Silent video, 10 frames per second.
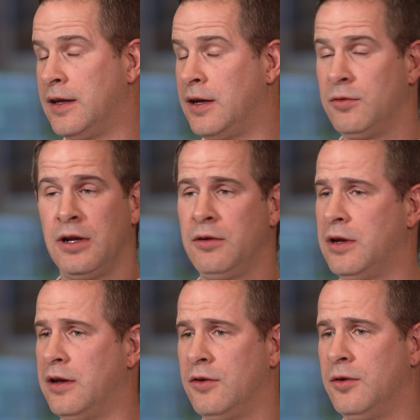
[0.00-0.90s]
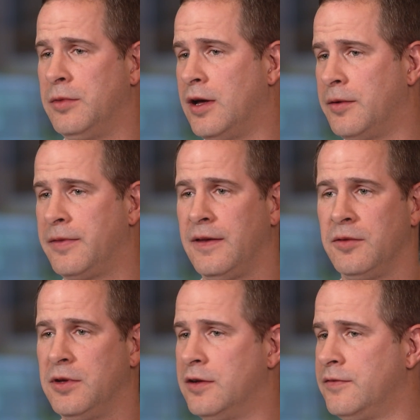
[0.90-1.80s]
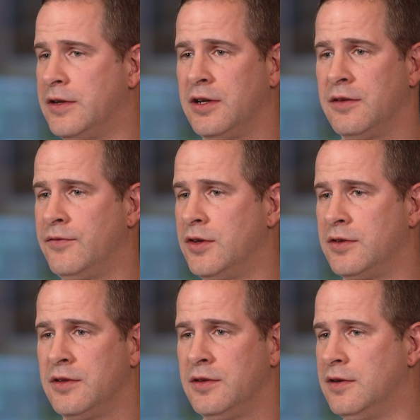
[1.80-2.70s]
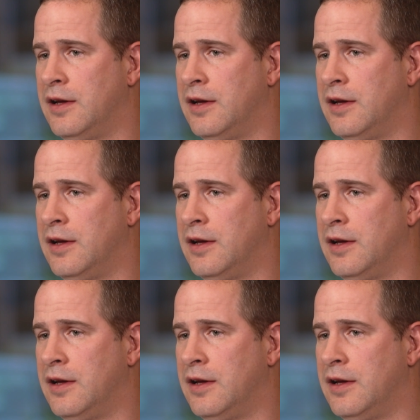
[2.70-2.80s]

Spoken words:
and when I went into homeopathy, I mean, it was very confusing too.